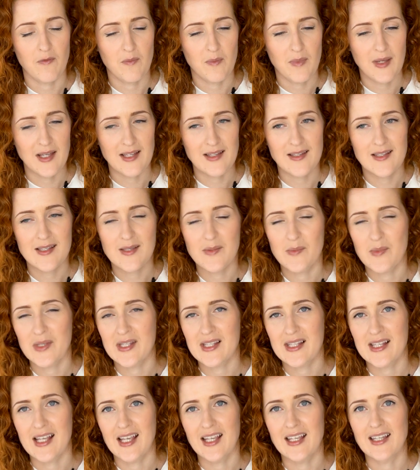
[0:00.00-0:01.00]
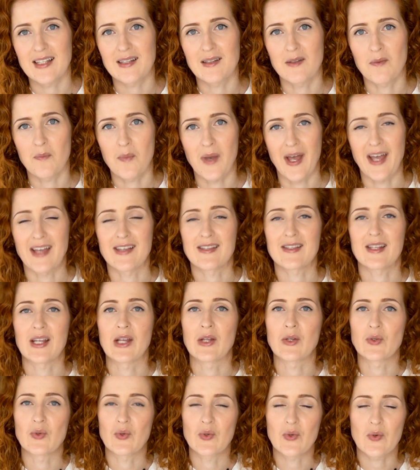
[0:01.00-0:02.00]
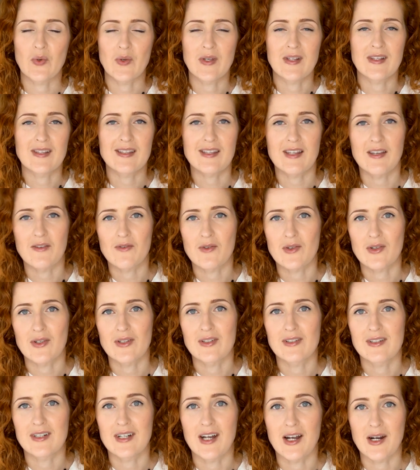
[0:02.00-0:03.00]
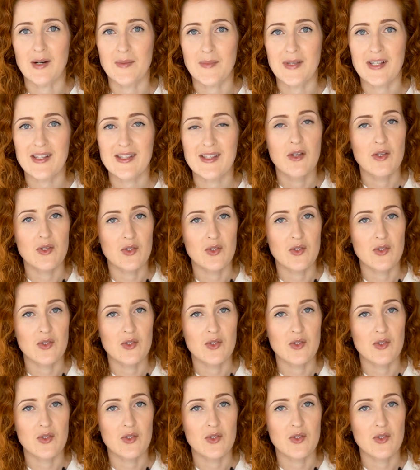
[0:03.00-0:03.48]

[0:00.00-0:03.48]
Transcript: made this mistake in the past and ruined several garments,